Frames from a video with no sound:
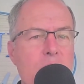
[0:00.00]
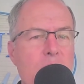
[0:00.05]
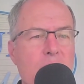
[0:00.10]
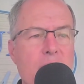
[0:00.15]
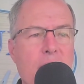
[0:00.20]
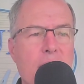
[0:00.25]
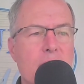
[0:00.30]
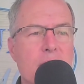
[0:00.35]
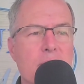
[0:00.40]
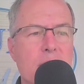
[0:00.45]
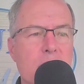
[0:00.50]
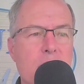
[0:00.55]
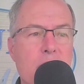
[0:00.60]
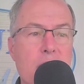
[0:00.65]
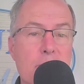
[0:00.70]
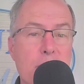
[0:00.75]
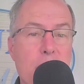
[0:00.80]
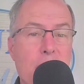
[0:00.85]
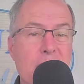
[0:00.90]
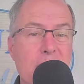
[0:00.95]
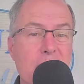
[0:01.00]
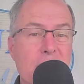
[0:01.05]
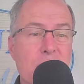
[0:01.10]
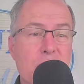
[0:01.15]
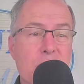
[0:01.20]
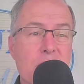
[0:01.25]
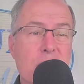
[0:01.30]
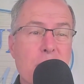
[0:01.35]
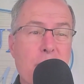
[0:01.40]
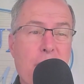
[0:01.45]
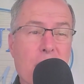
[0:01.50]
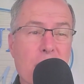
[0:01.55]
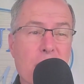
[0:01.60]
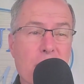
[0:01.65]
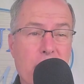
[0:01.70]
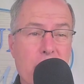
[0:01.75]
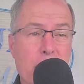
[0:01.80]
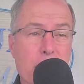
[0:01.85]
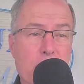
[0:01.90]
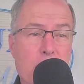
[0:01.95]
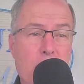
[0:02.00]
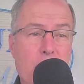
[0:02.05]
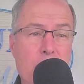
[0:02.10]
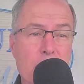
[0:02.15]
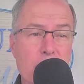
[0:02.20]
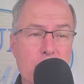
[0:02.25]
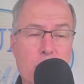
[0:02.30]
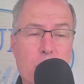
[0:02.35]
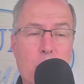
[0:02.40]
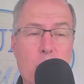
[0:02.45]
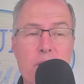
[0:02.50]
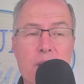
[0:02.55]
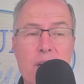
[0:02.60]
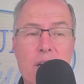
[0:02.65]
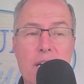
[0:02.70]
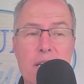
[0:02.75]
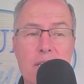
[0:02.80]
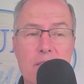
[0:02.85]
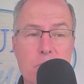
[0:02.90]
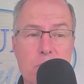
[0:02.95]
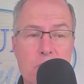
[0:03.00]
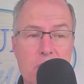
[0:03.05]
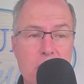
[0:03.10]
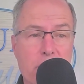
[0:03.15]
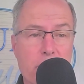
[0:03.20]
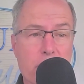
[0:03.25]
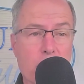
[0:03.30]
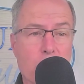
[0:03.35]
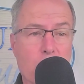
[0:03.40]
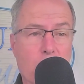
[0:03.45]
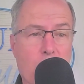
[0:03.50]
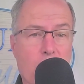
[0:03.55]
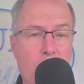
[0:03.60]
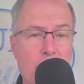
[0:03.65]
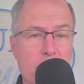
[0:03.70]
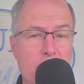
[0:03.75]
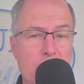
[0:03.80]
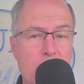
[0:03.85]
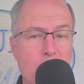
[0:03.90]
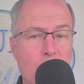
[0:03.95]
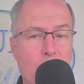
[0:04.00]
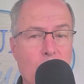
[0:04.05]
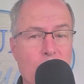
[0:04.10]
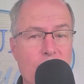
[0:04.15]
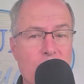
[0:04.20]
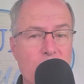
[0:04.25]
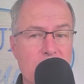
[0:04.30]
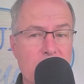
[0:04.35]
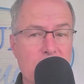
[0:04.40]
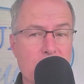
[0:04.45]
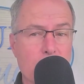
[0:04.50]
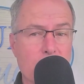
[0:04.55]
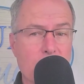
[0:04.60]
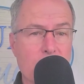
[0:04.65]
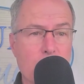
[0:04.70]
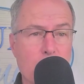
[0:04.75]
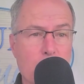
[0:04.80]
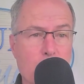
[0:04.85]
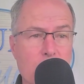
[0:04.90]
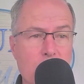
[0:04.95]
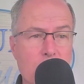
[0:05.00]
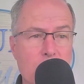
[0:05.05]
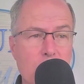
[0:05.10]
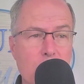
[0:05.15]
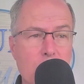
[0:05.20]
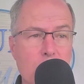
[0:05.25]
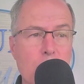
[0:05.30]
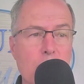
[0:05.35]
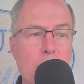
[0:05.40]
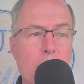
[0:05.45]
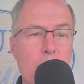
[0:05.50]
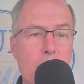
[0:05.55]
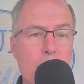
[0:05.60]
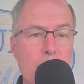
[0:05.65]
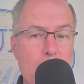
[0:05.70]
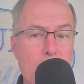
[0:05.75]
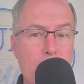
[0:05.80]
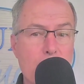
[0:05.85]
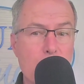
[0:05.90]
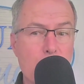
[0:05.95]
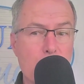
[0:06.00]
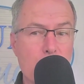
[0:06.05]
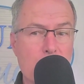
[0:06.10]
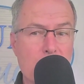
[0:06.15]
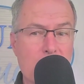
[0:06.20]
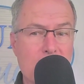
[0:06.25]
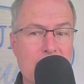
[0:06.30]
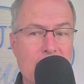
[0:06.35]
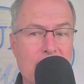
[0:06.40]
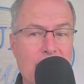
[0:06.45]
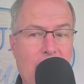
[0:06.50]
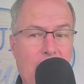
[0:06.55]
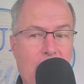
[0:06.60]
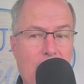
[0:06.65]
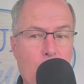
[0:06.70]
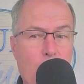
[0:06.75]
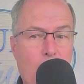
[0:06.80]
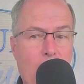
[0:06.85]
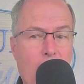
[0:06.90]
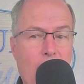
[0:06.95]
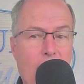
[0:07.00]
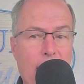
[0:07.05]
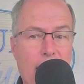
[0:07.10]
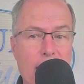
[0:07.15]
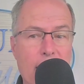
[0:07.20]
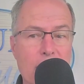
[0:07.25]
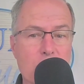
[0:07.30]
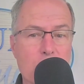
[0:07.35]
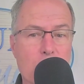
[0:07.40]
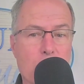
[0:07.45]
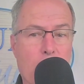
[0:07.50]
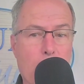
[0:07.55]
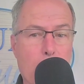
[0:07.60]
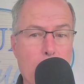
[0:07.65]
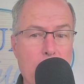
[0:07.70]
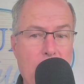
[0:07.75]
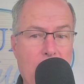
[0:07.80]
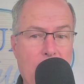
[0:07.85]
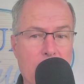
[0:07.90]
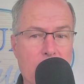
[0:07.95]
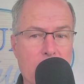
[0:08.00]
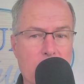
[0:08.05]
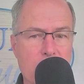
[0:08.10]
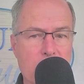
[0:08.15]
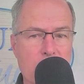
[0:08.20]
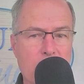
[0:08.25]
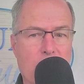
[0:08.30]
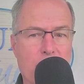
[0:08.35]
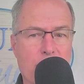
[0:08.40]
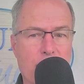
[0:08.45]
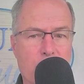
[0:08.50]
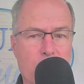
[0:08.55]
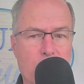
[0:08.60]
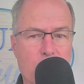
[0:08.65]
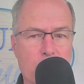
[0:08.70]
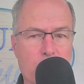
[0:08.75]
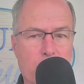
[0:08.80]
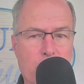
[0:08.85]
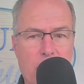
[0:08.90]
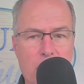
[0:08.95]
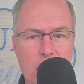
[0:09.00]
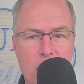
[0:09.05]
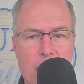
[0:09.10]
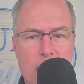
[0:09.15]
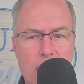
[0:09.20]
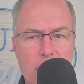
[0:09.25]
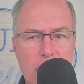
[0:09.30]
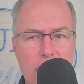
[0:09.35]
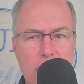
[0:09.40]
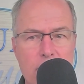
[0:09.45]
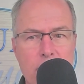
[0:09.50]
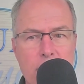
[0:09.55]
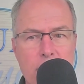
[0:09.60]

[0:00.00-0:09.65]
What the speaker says: that is mainly just about labor cost more than it is material cost. So if it's something you can do, maybe you just DIY and sort of pay yourself for those projects.